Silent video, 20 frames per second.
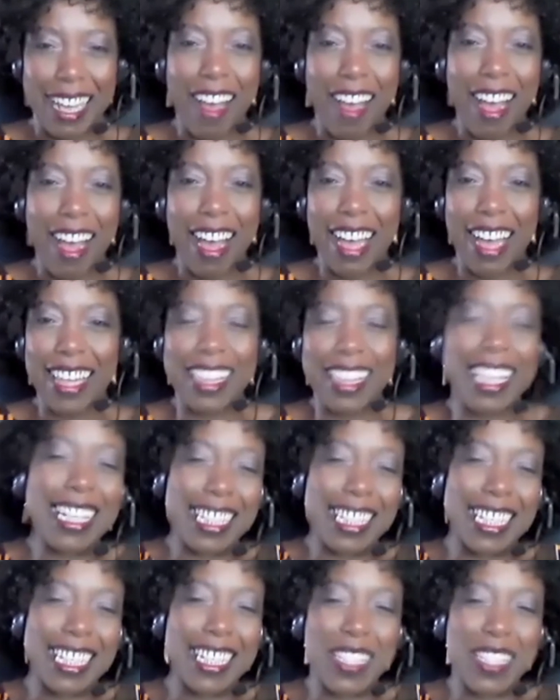Oh,
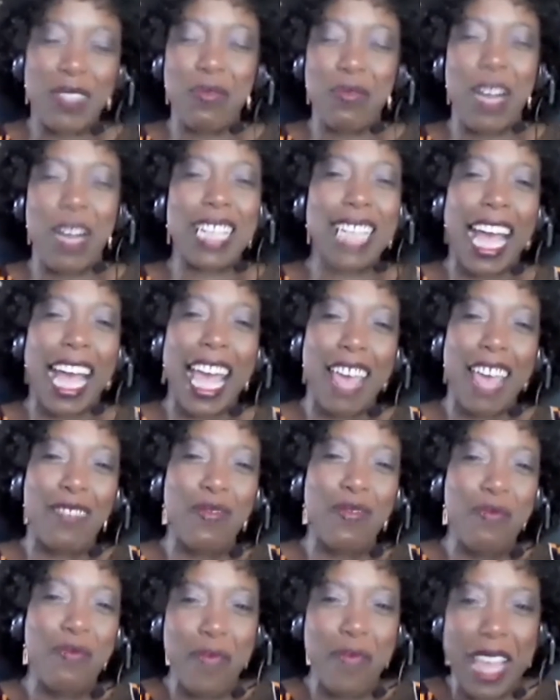this is what I
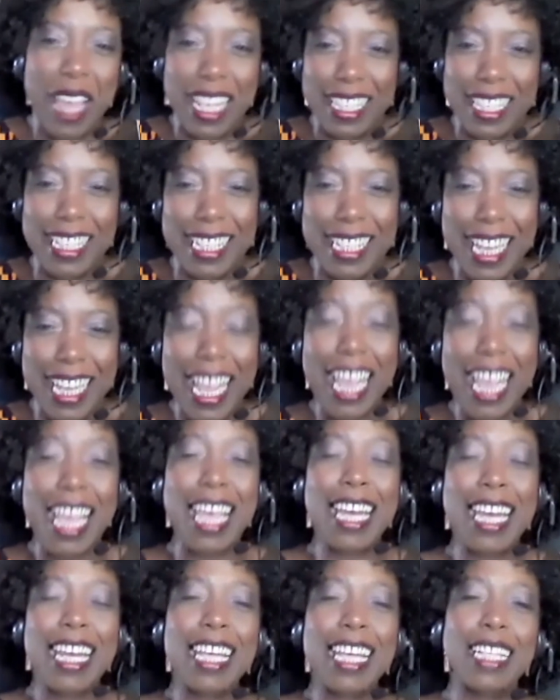have missed.
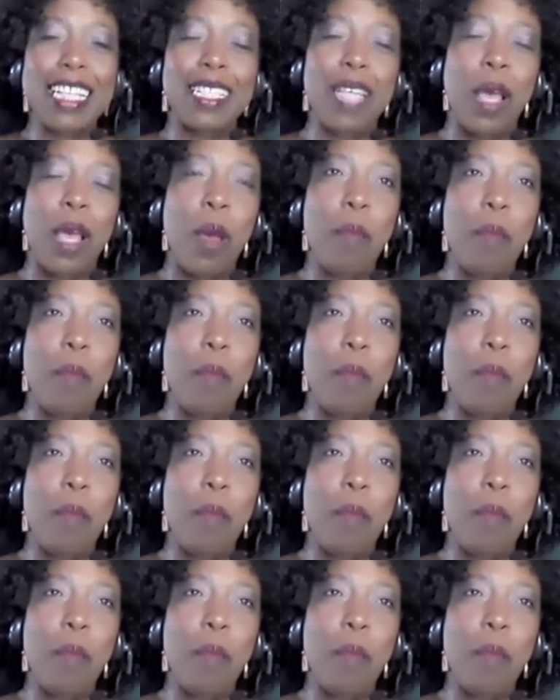It is